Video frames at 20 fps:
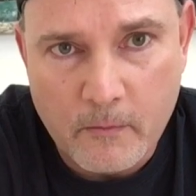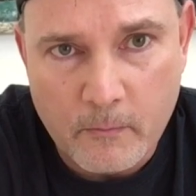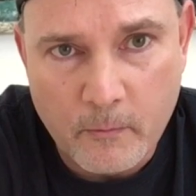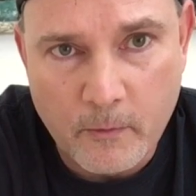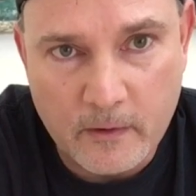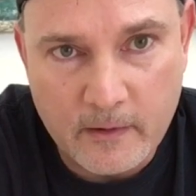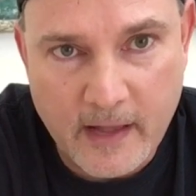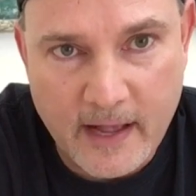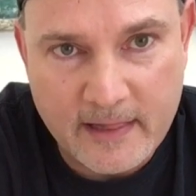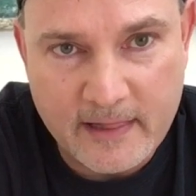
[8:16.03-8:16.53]

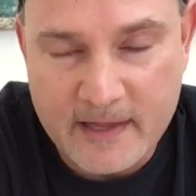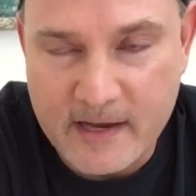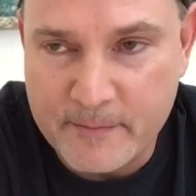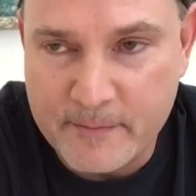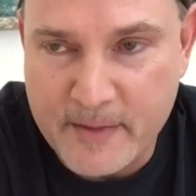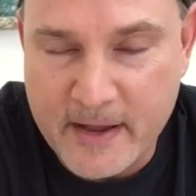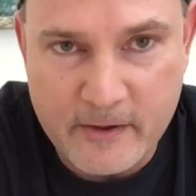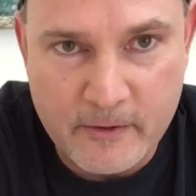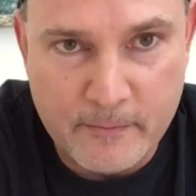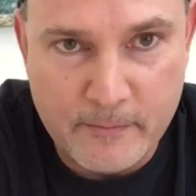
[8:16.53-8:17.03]
will likely to
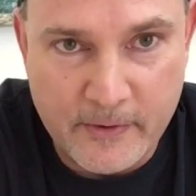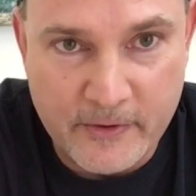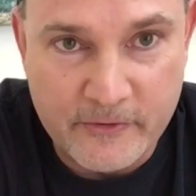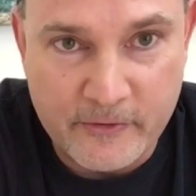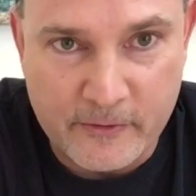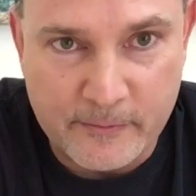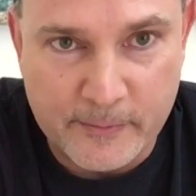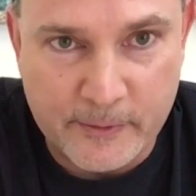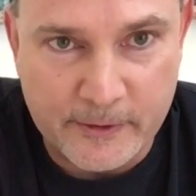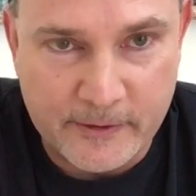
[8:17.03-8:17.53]
make you
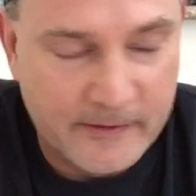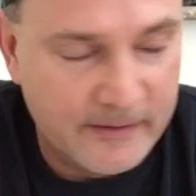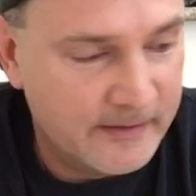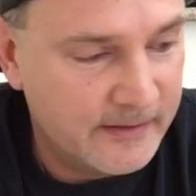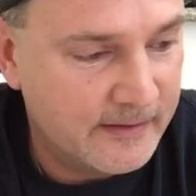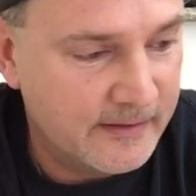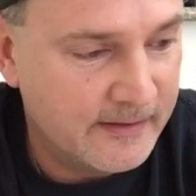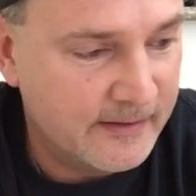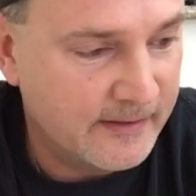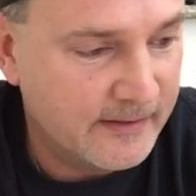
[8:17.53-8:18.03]
miserable,
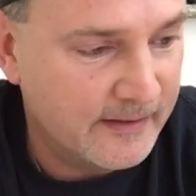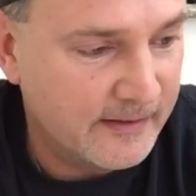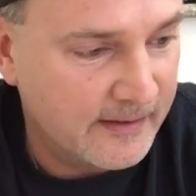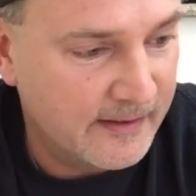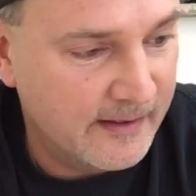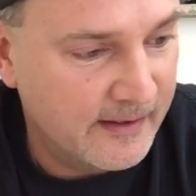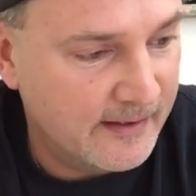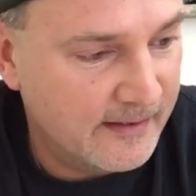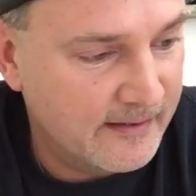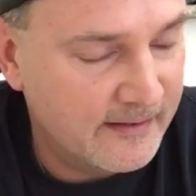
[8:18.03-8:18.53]

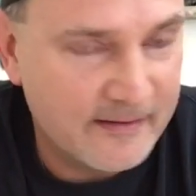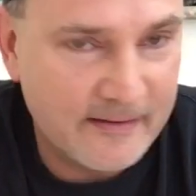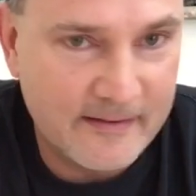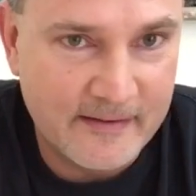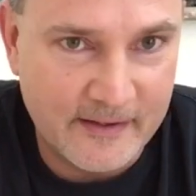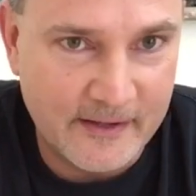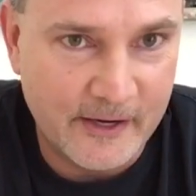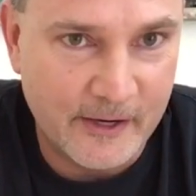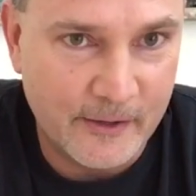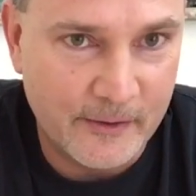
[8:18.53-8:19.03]

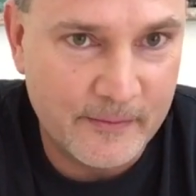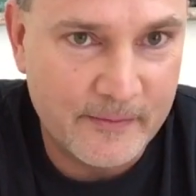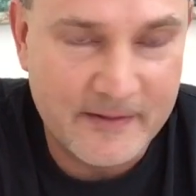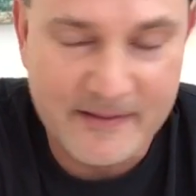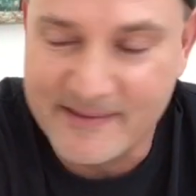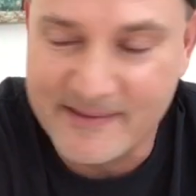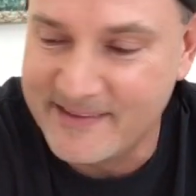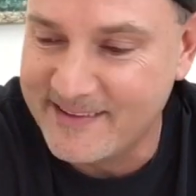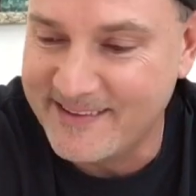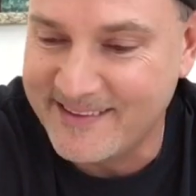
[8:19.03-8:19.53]
you know.
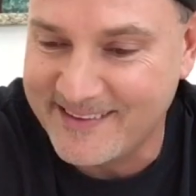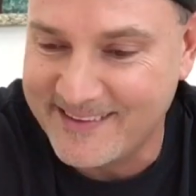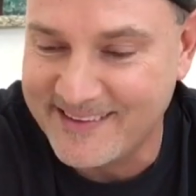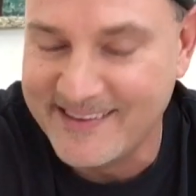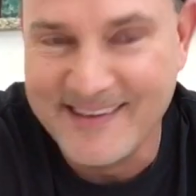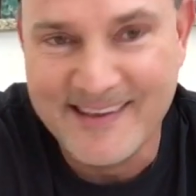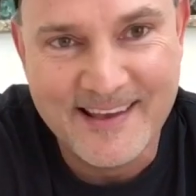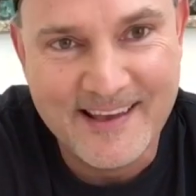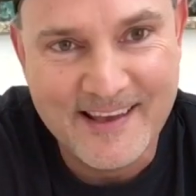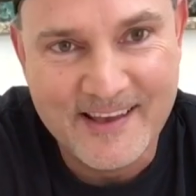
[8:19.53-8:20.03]

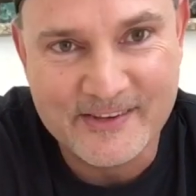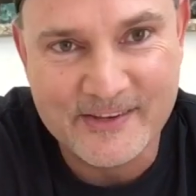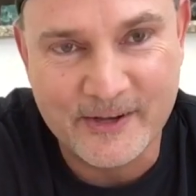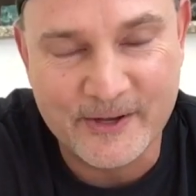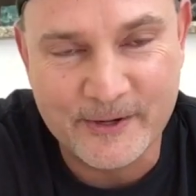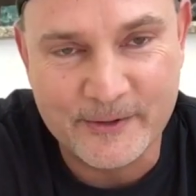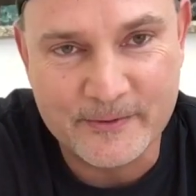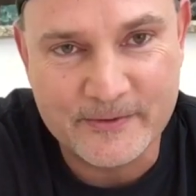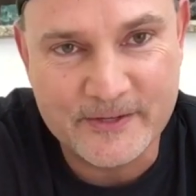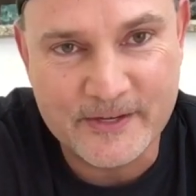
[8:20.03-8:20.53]

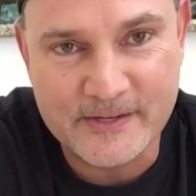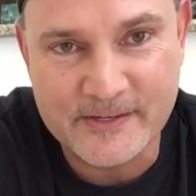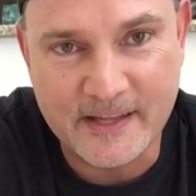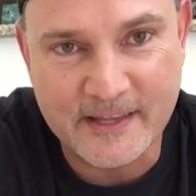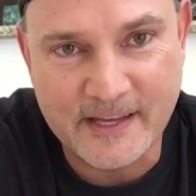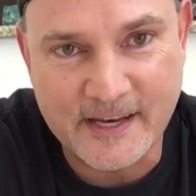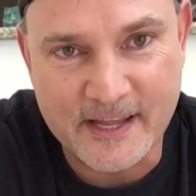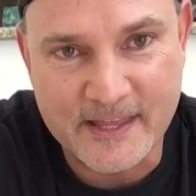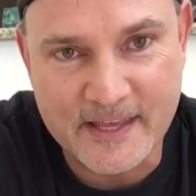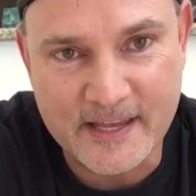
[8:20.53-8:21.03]
So just
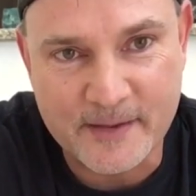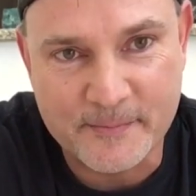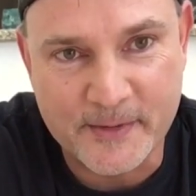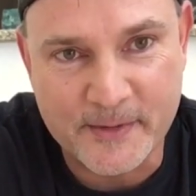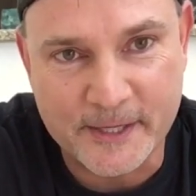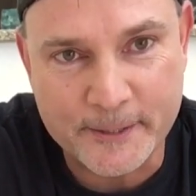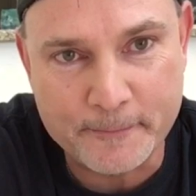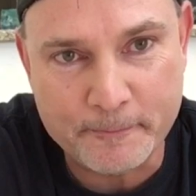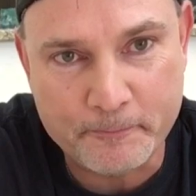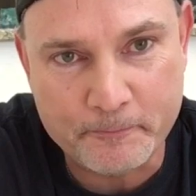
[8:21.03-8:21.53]
something to think
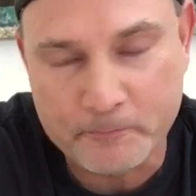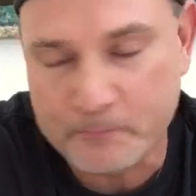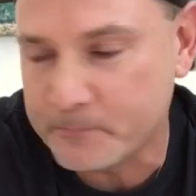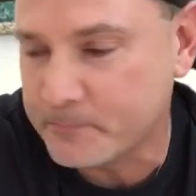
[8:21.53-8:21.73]
about.